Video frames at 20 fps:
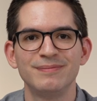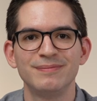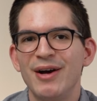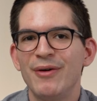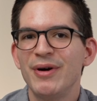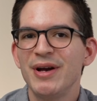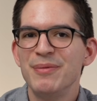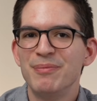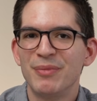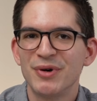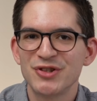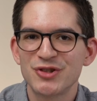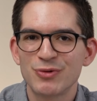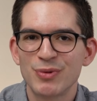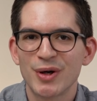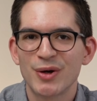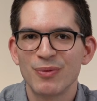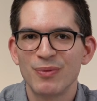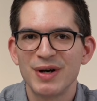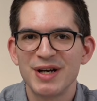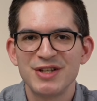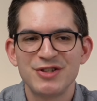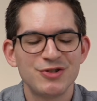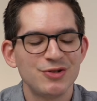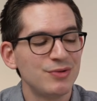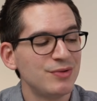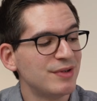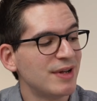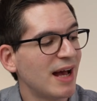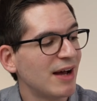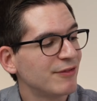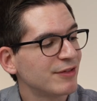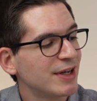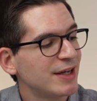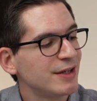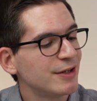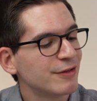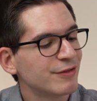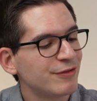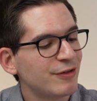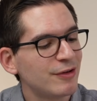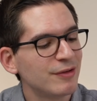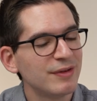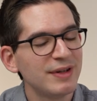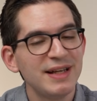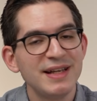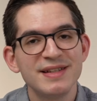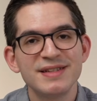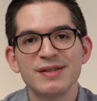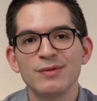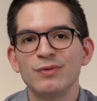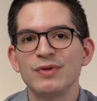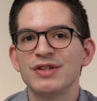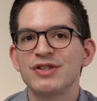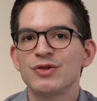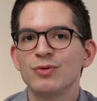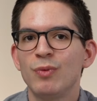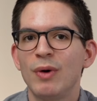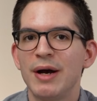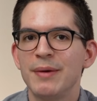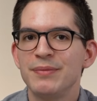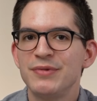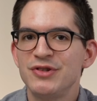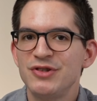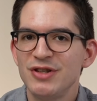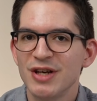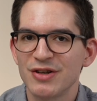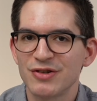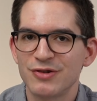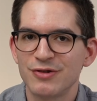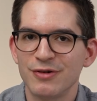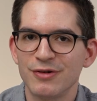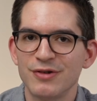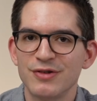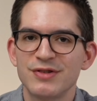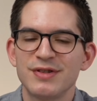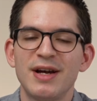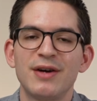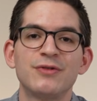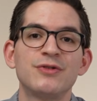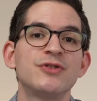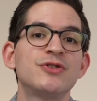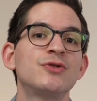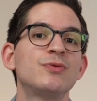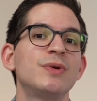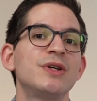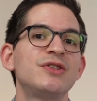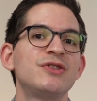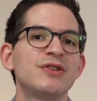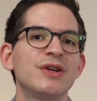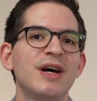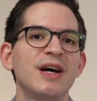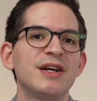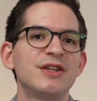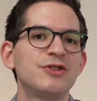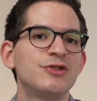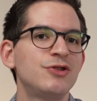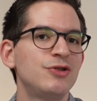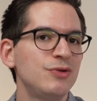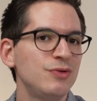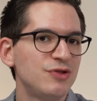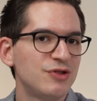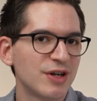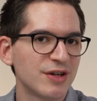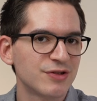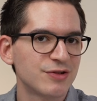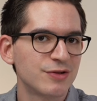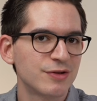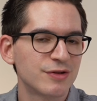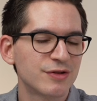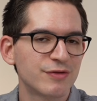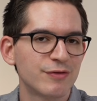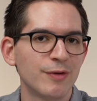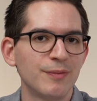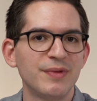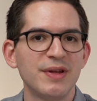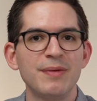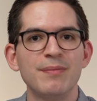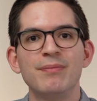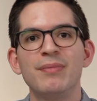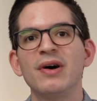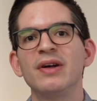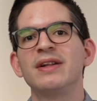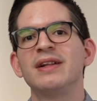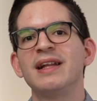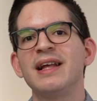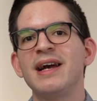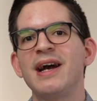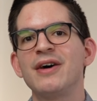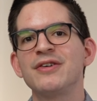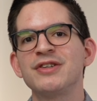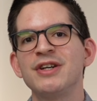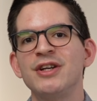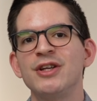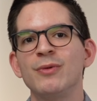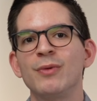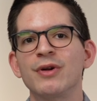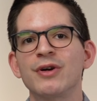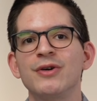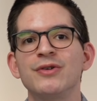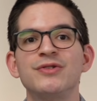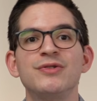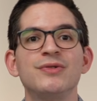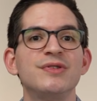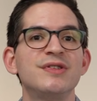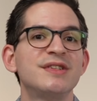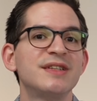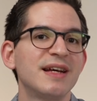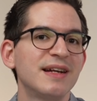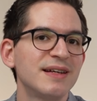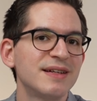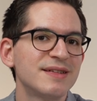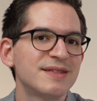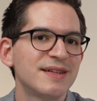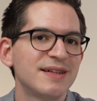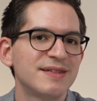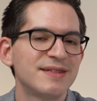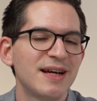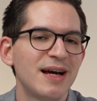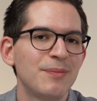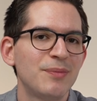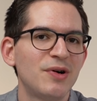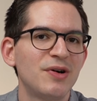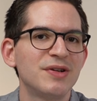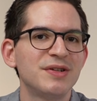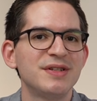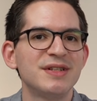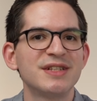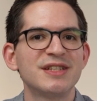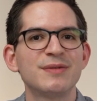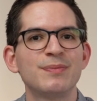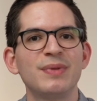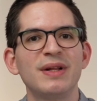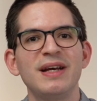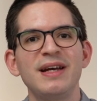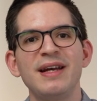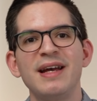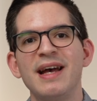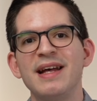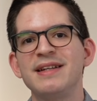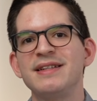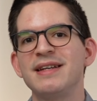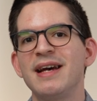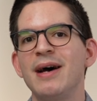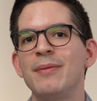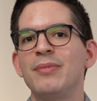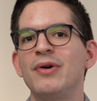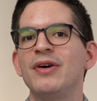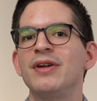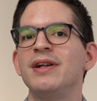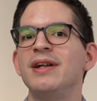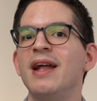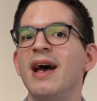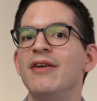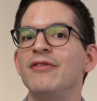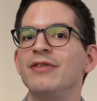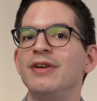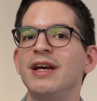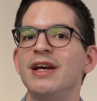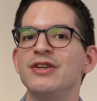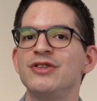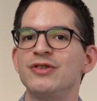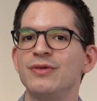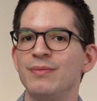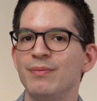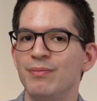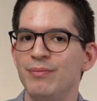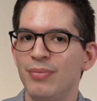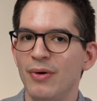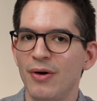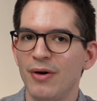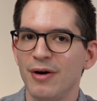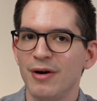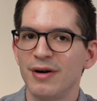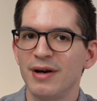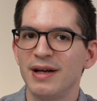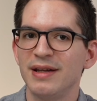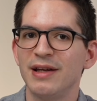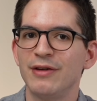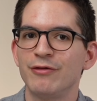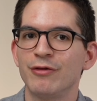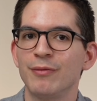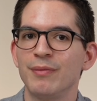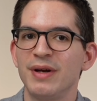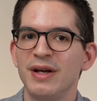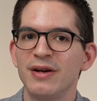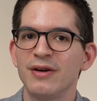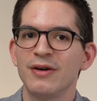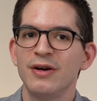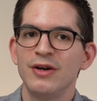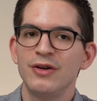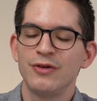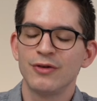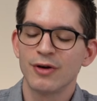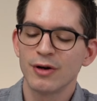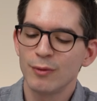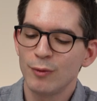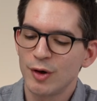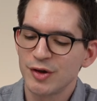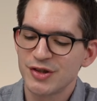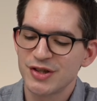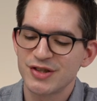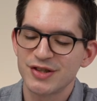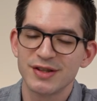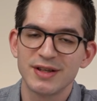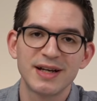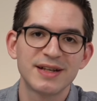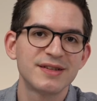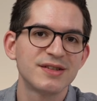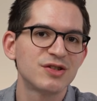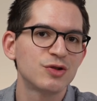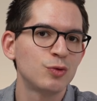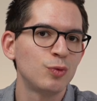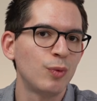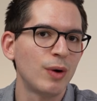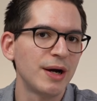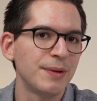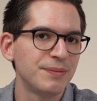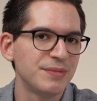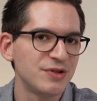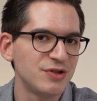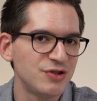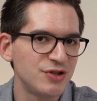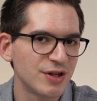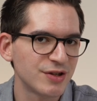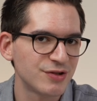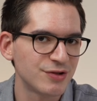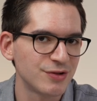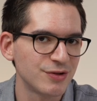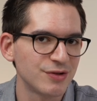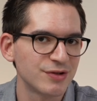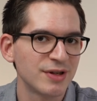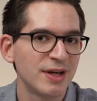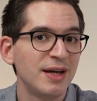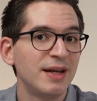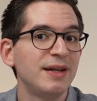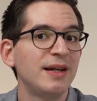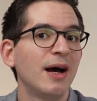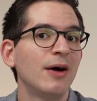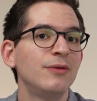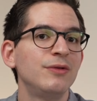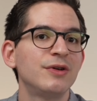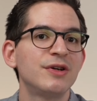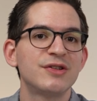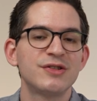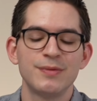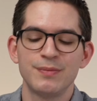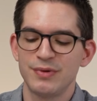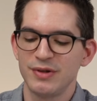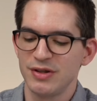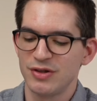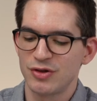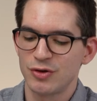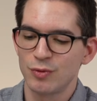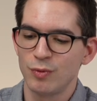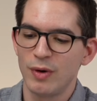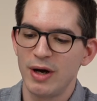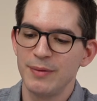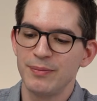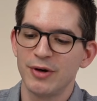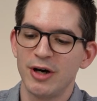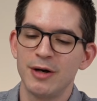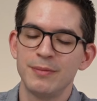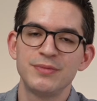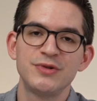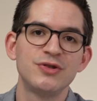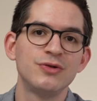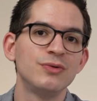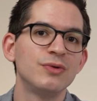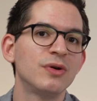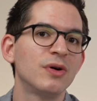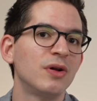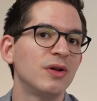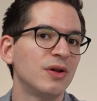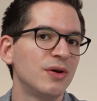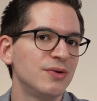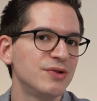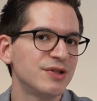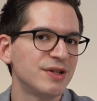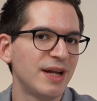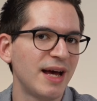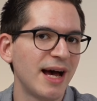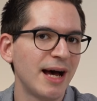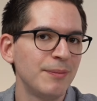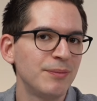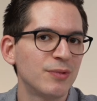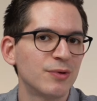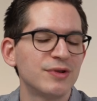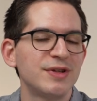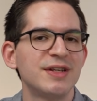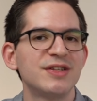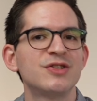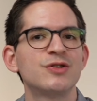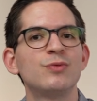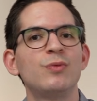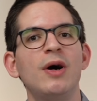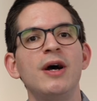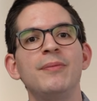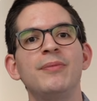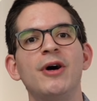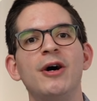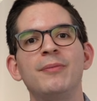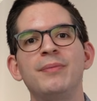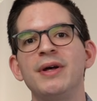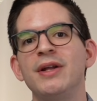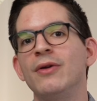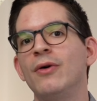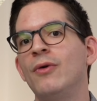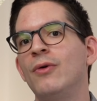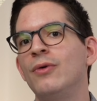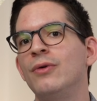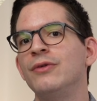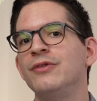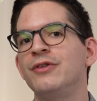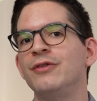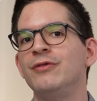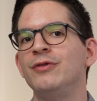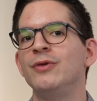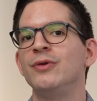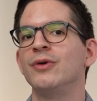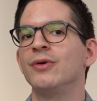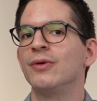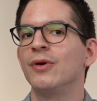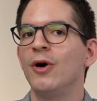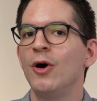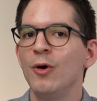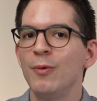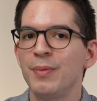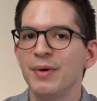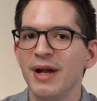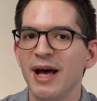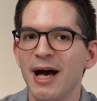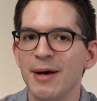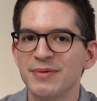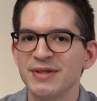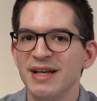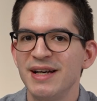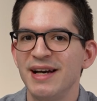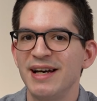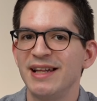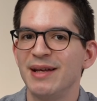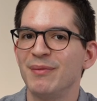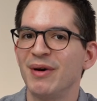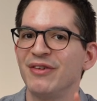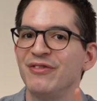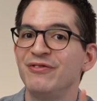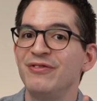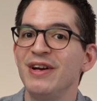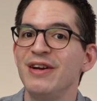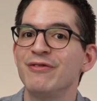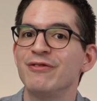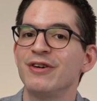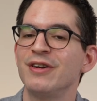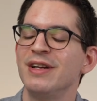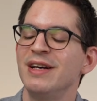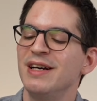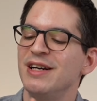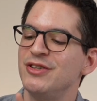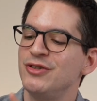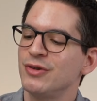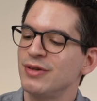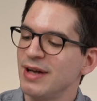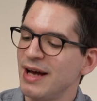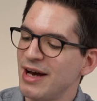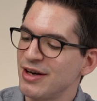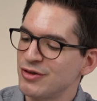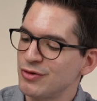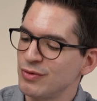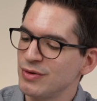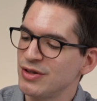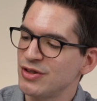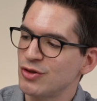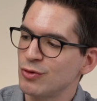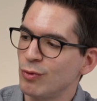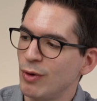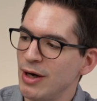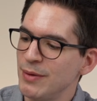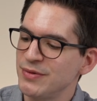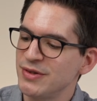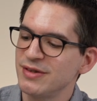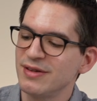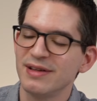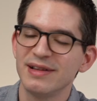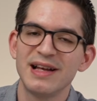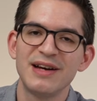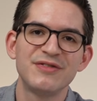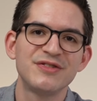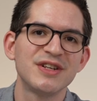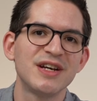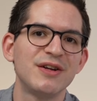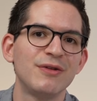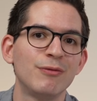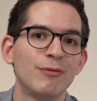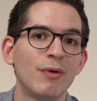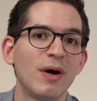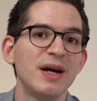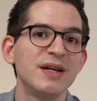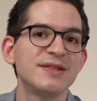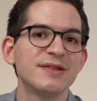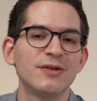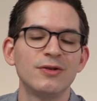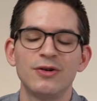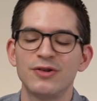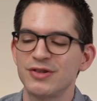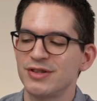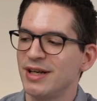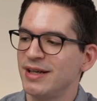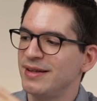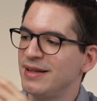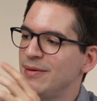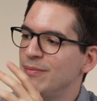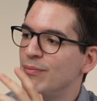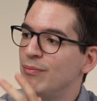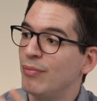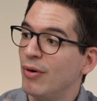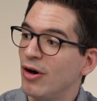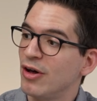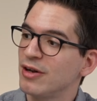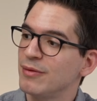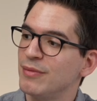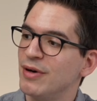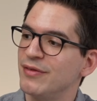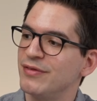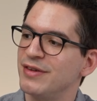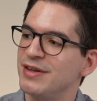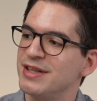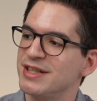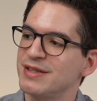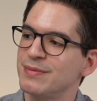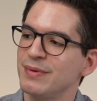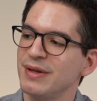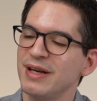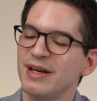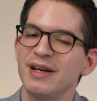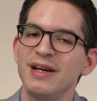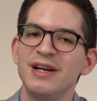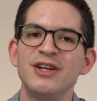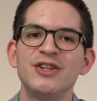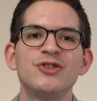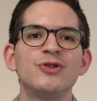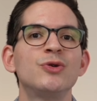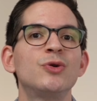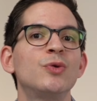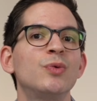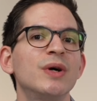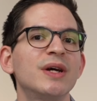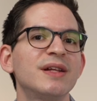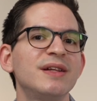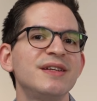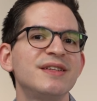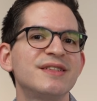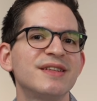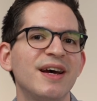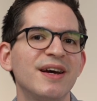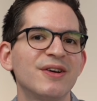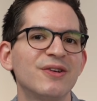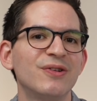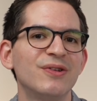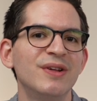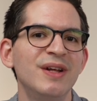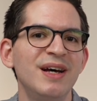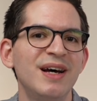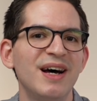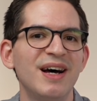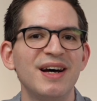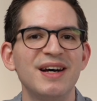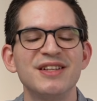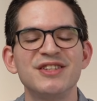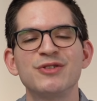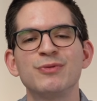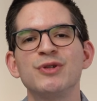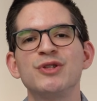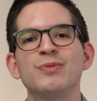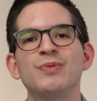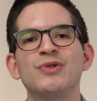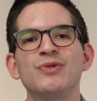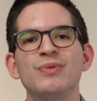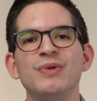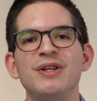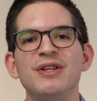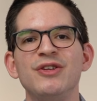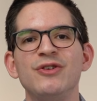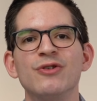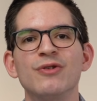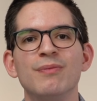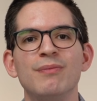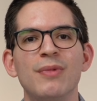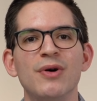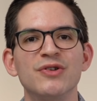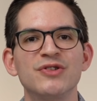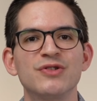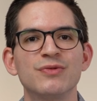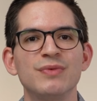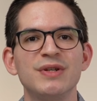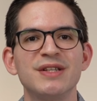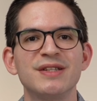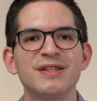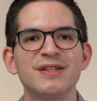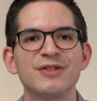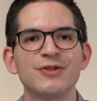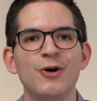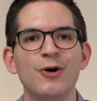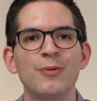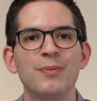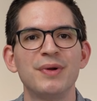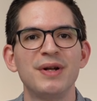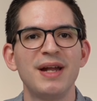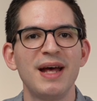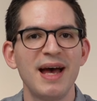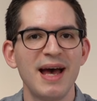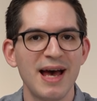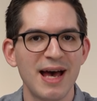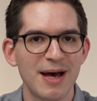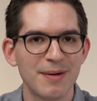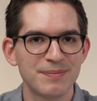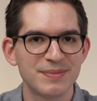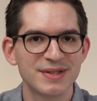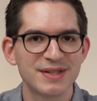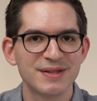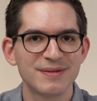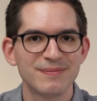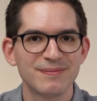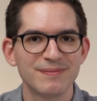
Now, a much quicker way to navigate your phone is with swipe gestures. Now, to switch two gestures from the button layout, you want to go to settings, then tap on display and tap on navigation bar, and then from here you're going to want to select swipe gestures. Now you can simply swipe up to close an app, or then swipe up and hold to view your open apps, and then my favorite is you can actually swipe to the left and right alongside the bottom of the display to quickly cycle and switch between your most recent open apps.